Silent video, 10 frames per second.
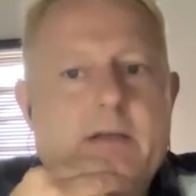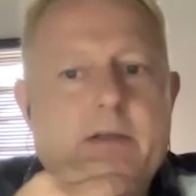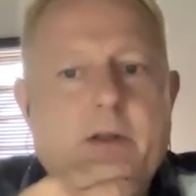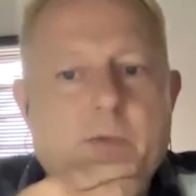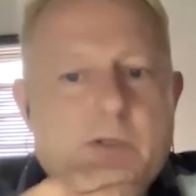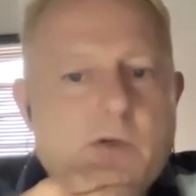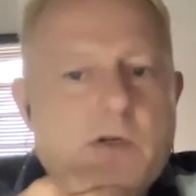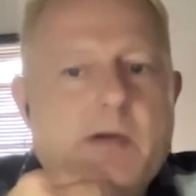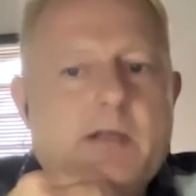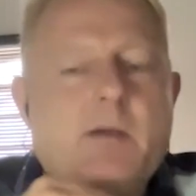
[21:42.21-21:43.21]
We're
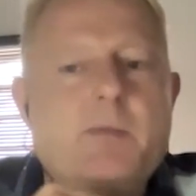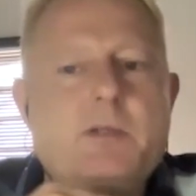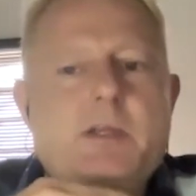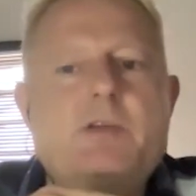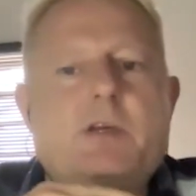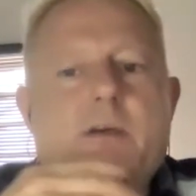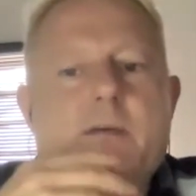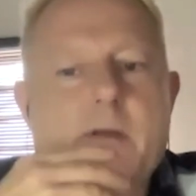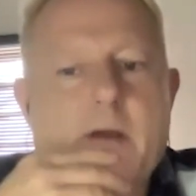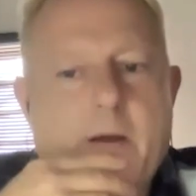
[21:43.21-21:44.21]
talking about double-digit
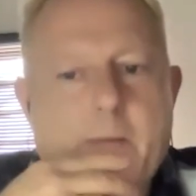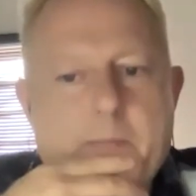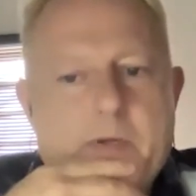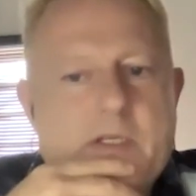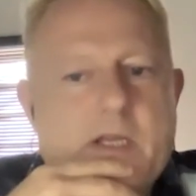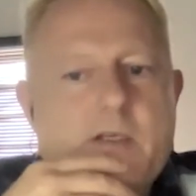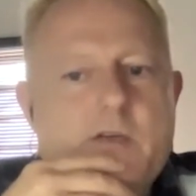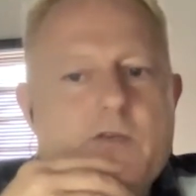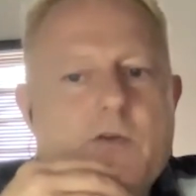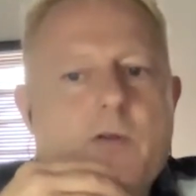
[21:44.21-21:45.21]

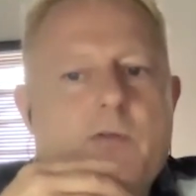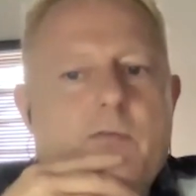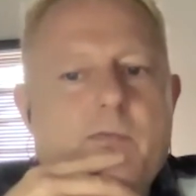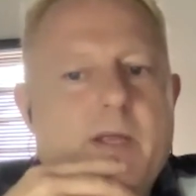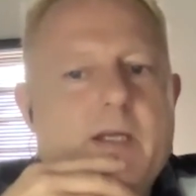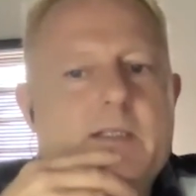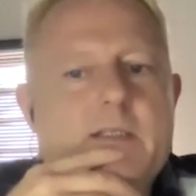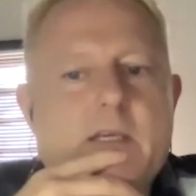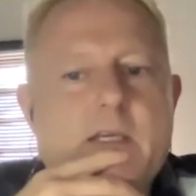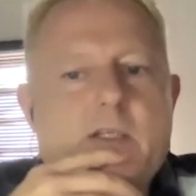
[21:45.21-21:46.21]
percentage growth figures
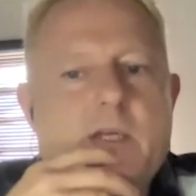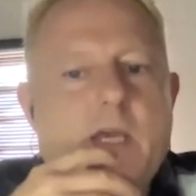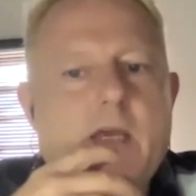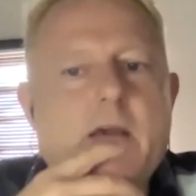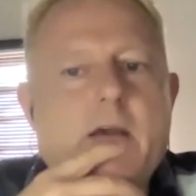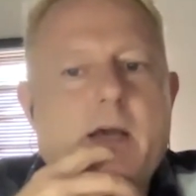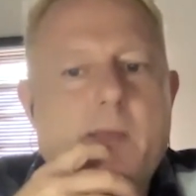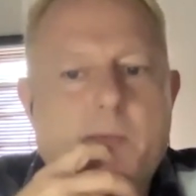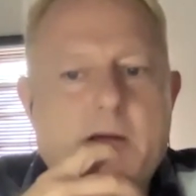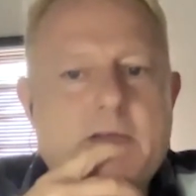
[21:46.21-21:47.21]
each year
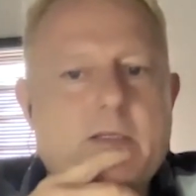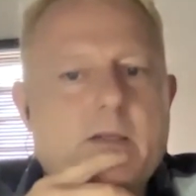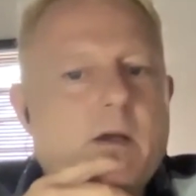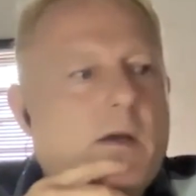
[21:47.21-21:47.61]
at present